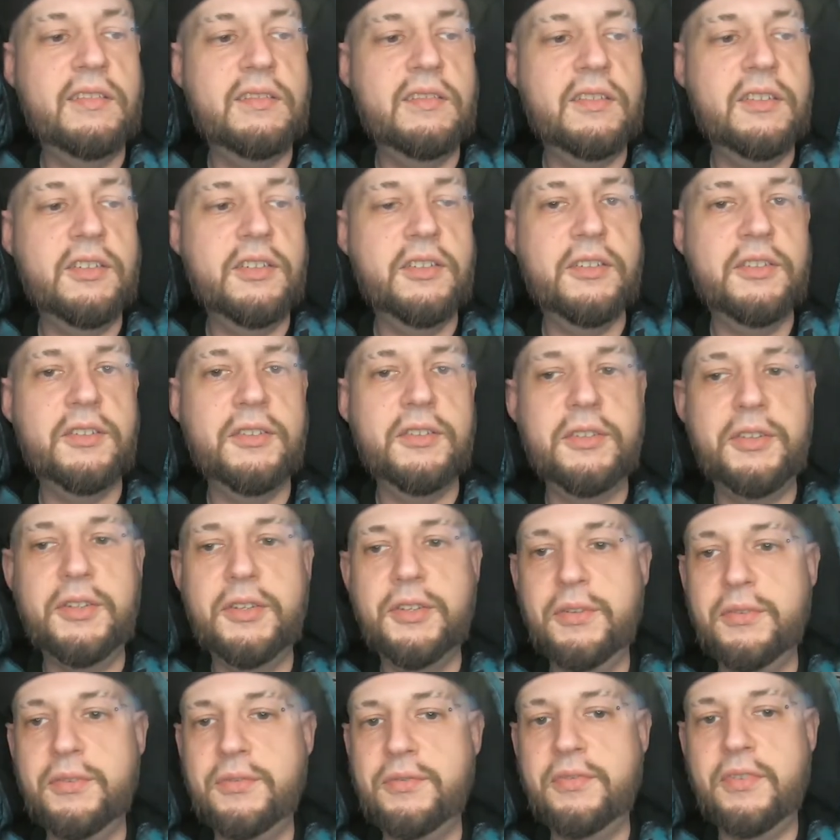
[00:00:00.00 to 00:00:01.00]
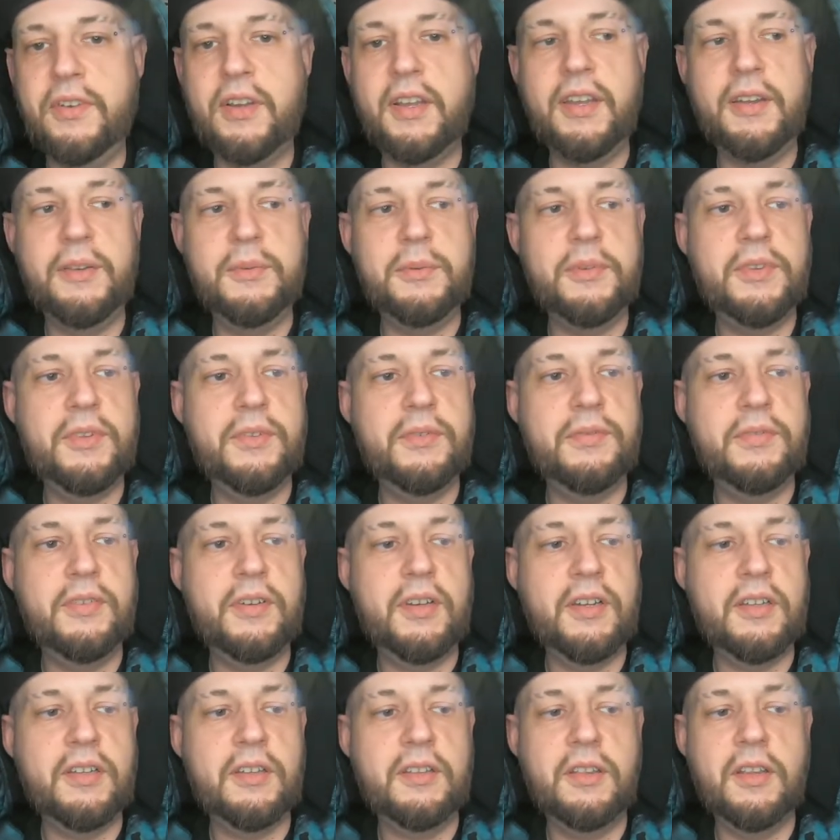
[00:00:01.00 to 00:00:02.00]
You're fine with the
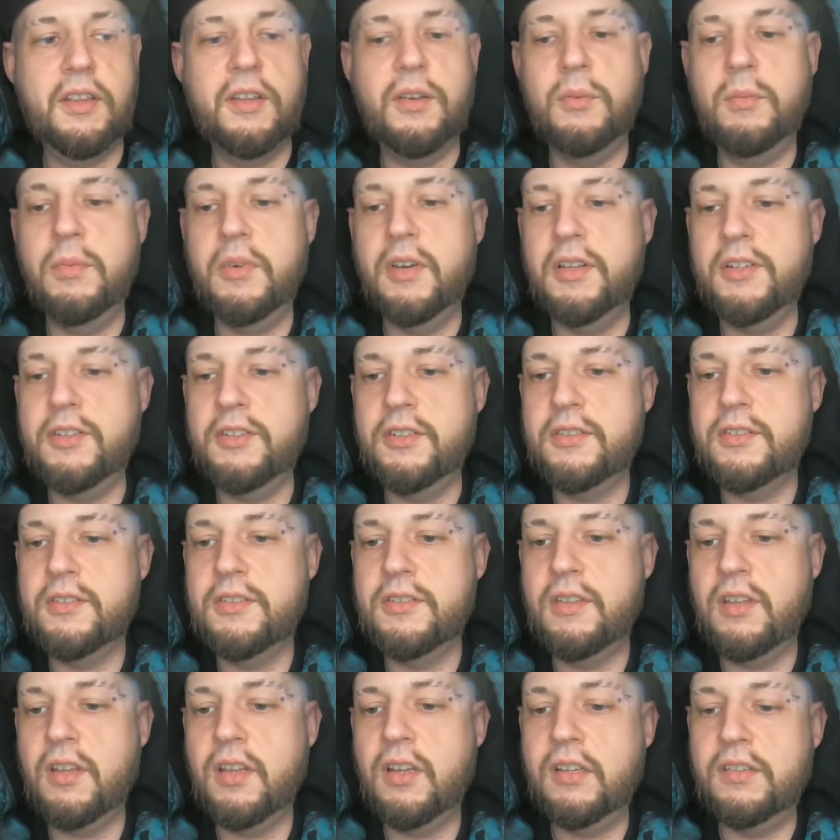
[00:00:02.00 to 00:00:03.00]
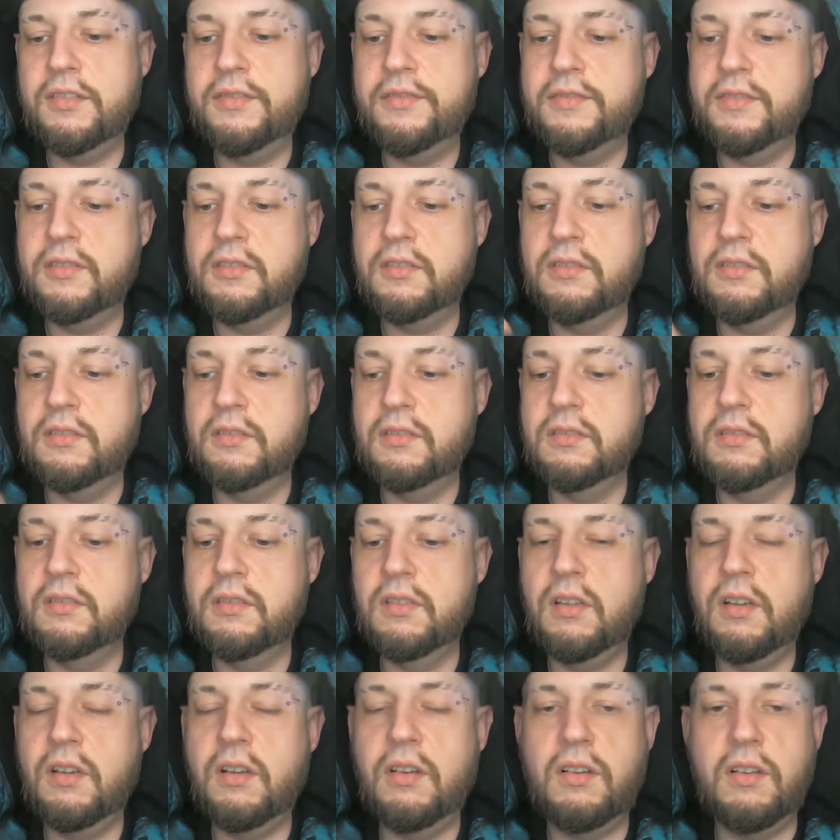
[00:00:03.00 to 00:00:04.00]
fucking low budget stuff and
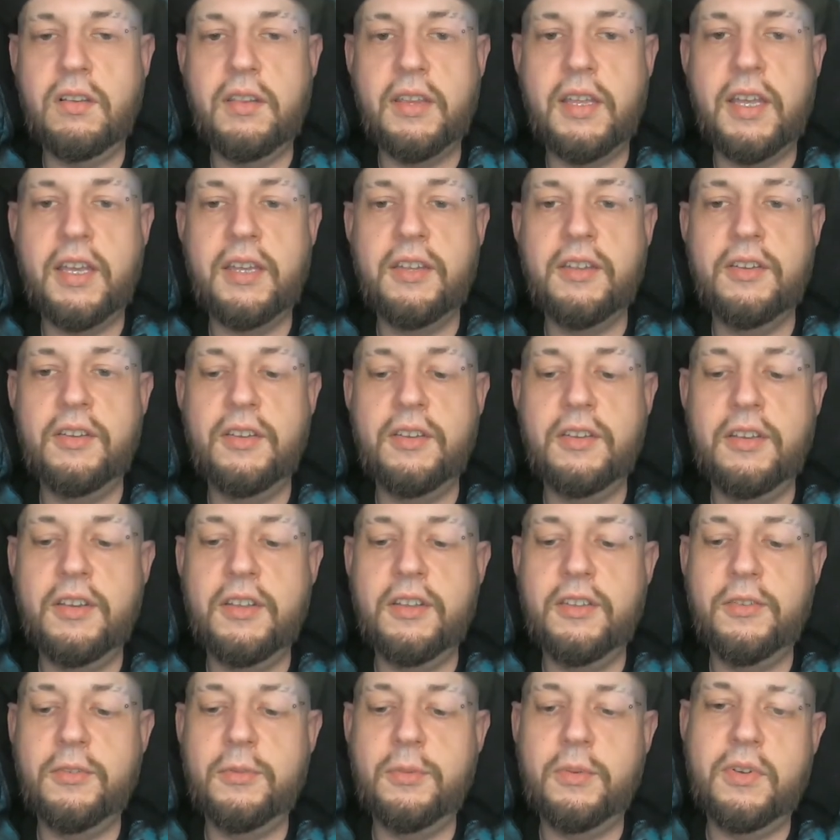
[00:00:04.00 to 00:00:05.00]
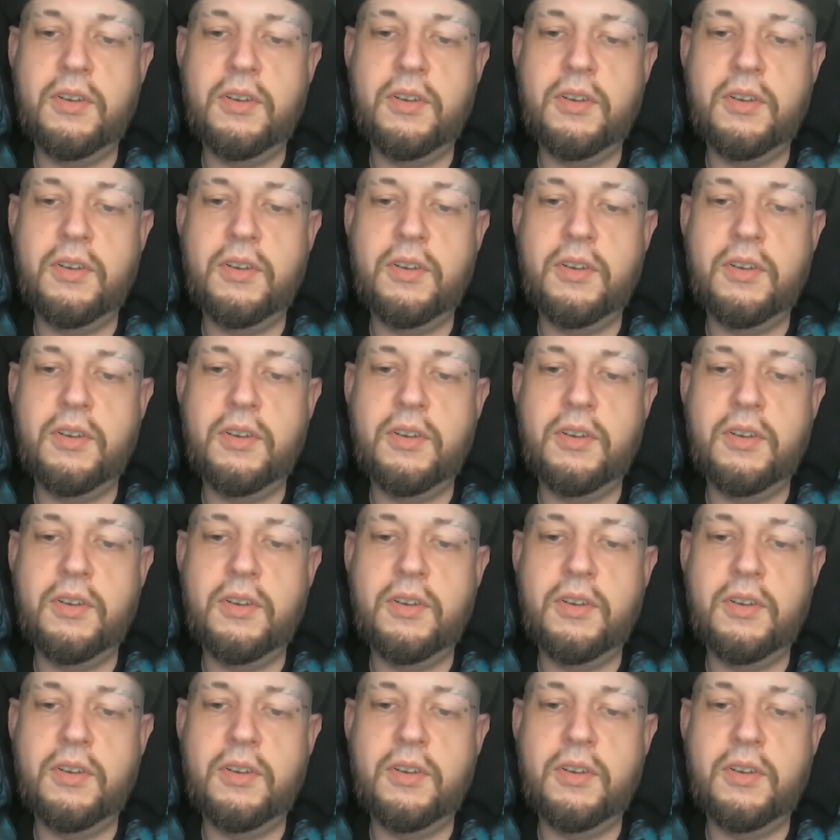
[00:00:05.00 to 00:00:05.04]
all that goodness.